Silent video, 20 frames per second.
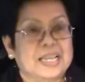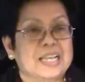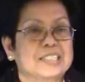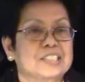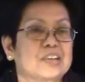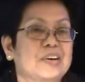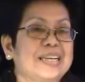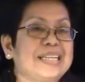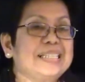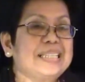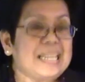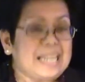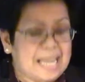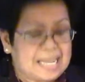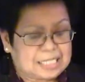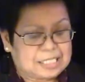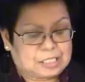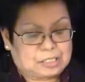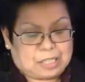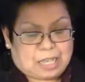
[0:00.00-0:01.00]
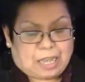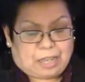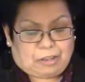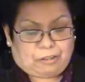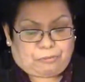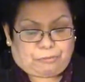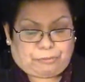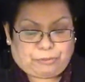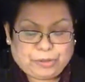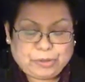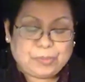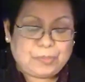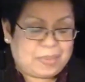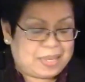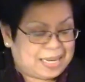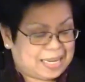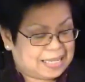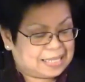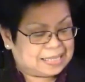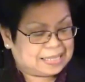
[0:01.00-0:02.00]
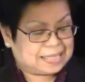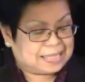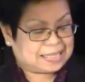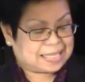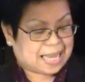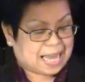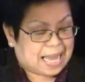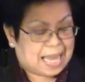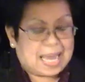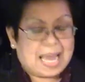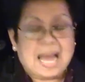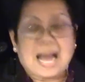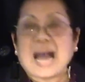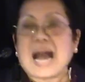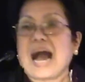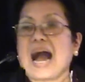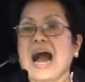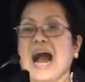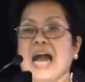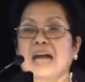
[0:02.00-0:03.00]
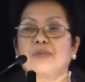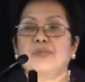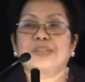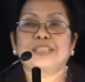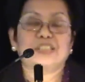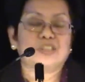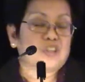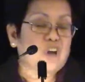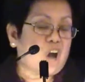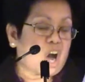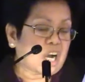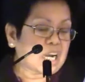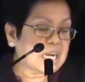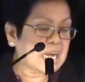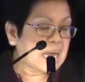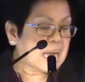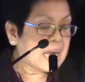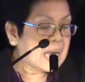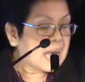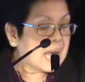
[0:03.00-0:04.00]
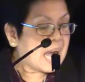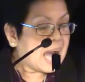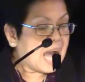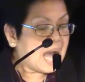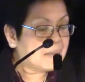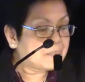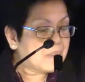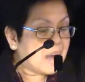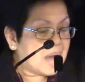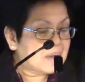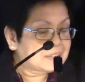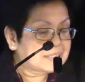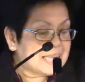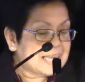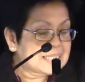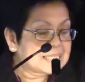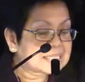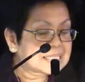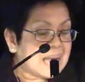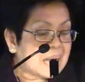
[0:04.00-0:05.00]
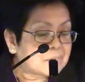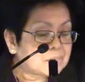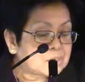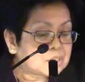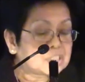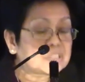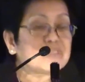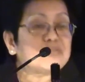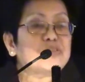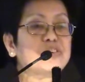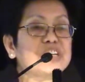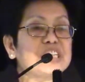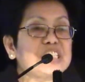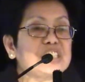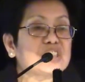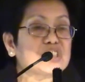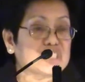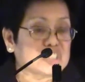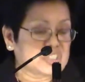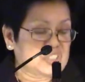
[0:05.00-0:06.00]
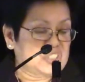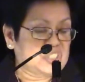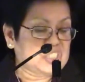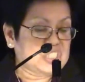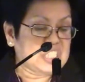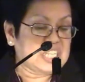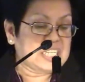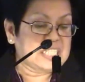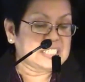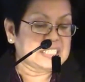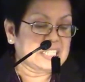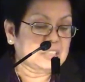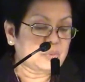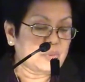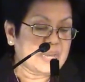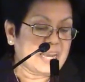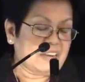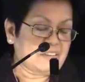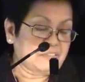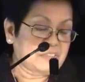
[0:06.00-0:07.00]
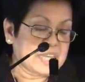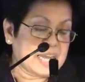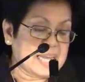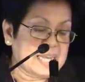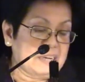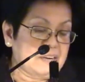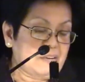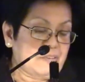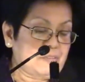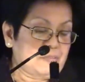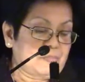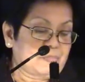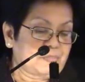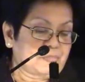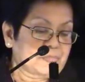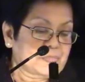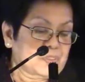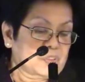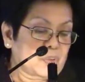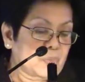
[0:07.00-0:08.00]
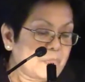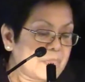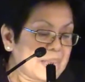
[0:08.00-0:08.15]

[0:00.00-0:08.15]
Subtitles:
So in the next few minutes, I will talk about examples of research that we have done to